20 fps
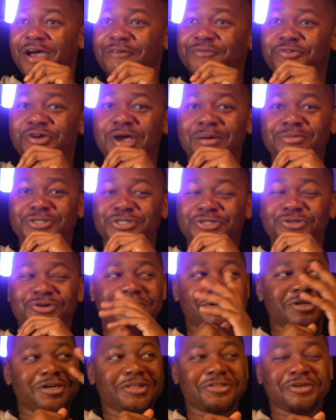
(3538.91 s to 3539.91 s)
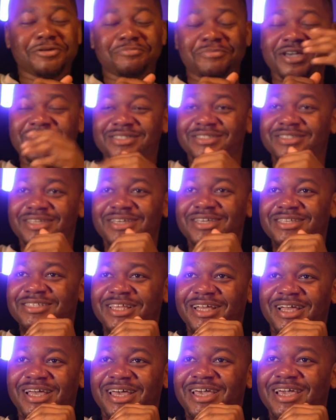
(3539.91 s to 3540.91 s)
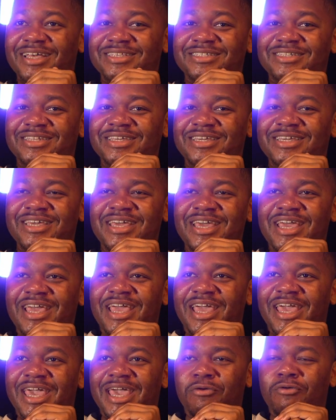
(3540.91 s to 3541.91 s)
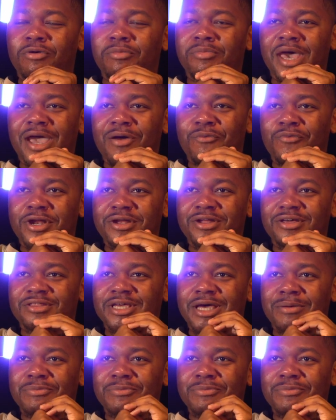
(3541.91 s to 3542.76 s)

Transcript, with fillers: have a new episode, another amazing guest like I had today. And we're back with another